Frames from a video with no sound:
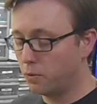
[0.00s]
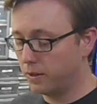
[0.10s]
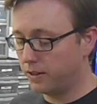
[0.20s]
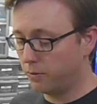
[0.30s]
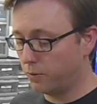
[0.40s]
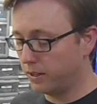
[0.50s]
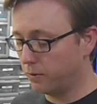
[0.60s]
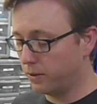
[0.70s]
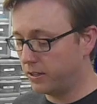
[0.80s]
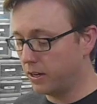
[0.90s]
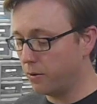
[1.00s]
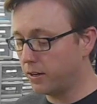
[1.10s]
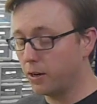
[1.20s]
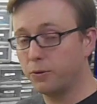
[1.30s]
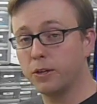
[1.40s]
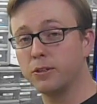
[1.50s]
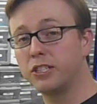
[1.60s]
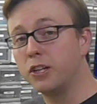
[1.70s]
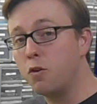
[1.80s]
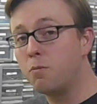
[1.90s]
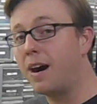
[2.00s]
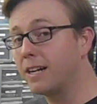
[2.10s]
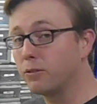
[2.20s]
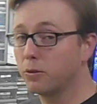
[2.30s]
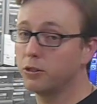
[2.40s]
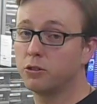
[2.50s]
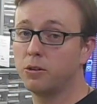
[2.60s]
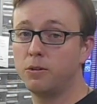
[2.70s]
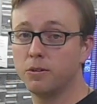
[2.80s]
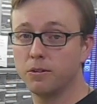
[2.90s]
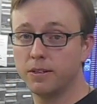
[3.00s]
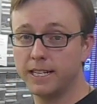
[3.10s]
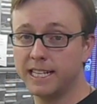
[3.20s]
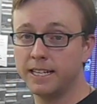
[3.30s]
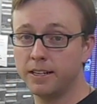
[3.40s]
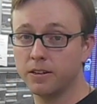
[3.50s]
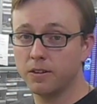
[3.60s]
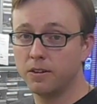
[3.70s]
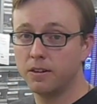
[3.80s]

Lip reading: With no code, there is no microcontroller in here.